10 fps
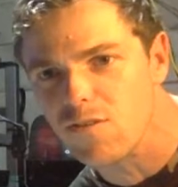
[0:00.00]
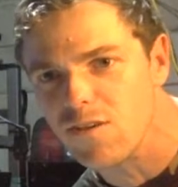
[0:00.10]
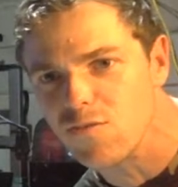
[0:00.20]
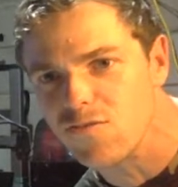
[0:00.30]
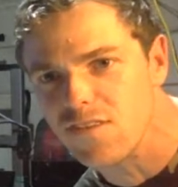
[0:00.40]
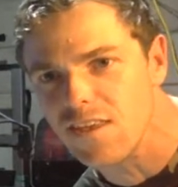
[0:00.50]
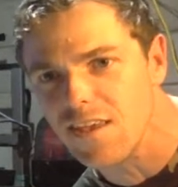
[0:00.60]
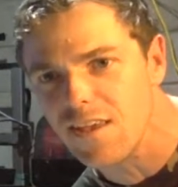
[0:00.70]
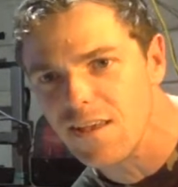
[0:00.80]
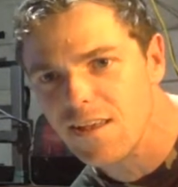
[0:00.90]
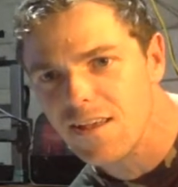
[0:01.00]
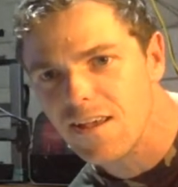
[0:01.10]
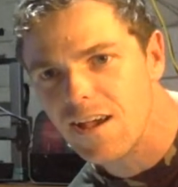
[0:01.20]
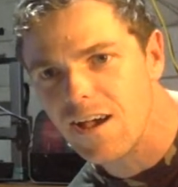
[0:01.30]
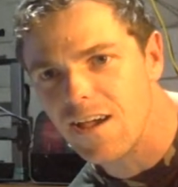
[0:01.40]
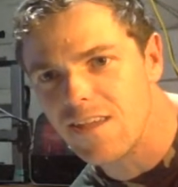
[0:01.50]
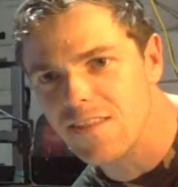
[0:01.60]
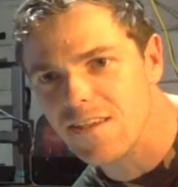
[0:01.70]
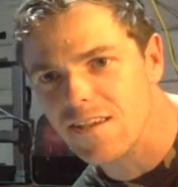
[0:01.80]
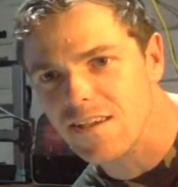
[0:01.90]
you'll see in
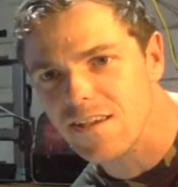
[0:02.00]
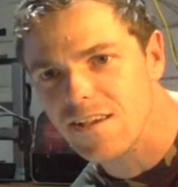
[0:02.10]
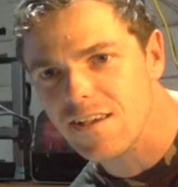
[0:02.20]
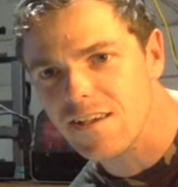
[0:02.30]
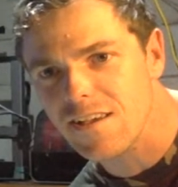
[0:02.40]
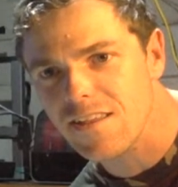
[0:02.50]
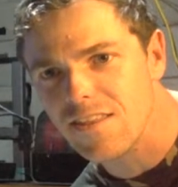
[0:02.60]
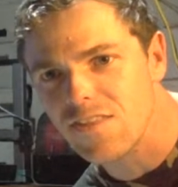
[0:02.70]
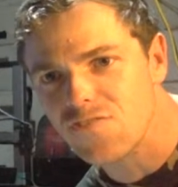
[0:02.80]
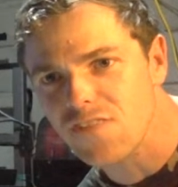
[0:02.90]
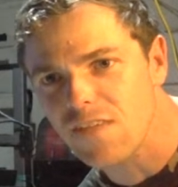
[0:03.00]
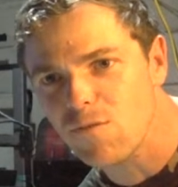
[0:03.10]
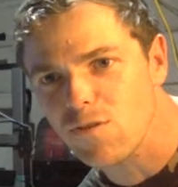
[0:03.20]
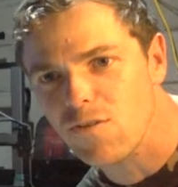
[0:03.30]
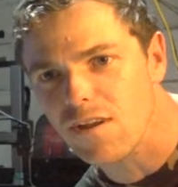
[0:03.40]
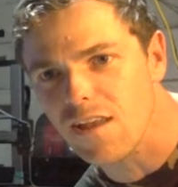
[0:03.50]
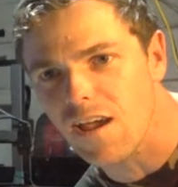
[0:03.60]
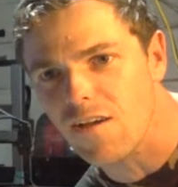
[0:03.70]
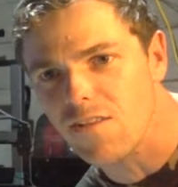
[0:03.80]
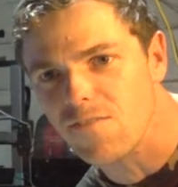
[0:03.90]
the same with Green
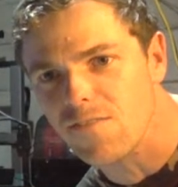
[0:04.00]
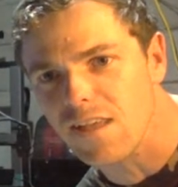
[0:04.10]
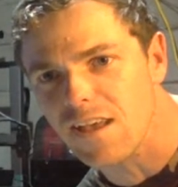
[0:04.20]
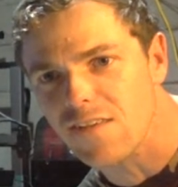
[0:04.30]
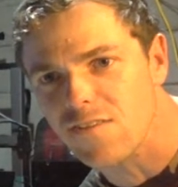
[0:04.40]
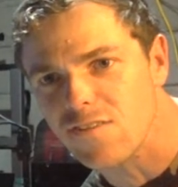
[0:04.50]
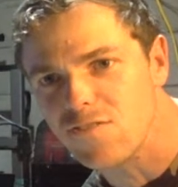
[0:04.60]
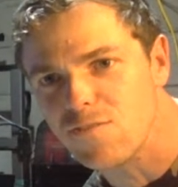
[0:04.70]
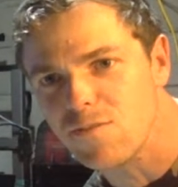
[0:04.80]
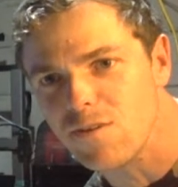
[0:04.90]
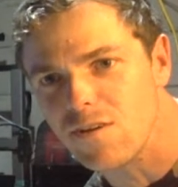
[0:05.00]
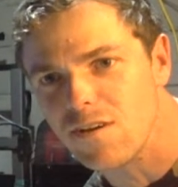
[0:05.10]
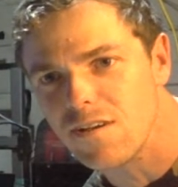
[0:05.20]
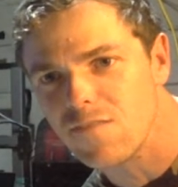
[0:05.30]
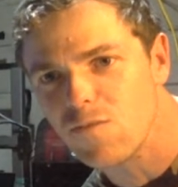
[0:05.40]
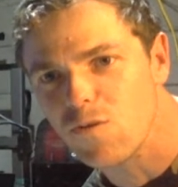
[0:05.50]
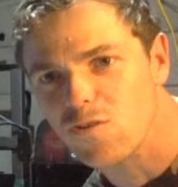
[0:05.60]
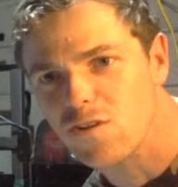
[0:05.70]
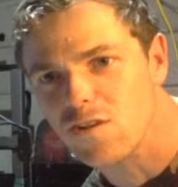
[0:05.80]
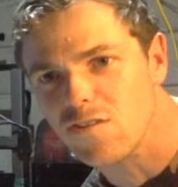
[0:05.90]
Arrow and the Flash and Supergirl. If you
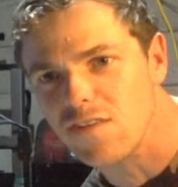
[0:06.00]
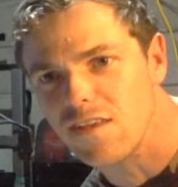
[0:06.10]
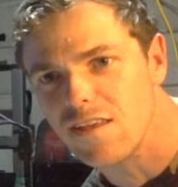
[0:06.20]
watch closely.